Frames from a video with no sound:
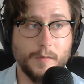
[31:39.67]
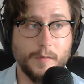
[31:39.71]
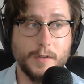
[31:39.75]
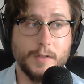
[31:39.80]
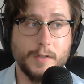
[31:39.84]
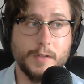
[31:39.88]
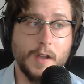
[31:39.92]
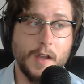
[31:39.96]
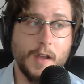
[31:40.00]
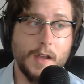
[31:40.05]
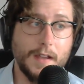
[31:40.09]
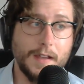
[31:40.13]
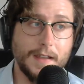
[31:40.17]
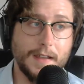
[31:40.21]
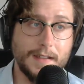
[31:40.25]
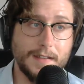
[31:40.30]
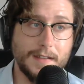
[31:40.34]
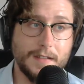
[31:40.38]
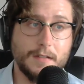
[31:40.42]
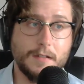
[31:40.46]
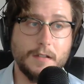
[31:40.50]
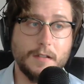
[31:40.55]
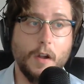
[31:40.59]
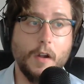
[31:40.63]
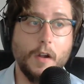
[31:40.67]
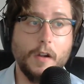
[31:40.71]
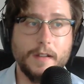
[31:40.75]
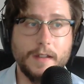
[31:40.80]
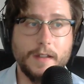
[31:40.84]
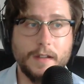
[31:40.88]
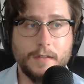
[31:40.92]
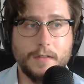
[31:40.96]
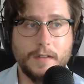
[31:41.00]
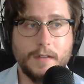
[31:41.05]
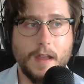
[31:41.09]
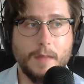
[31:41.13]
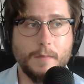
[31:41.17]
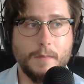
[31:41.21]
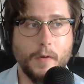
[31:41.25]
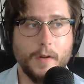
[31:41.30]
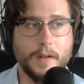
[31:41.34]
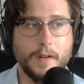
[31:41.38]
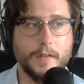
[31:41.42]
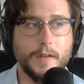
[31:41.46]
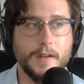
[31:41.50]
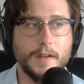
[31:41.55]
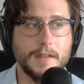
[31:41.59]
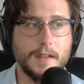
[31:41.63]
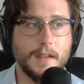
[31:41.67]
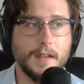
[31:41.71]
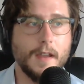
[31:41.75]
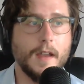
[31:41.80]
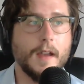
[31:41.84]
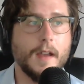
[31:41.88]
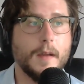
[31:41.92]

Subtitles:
which is starting to get more interesting.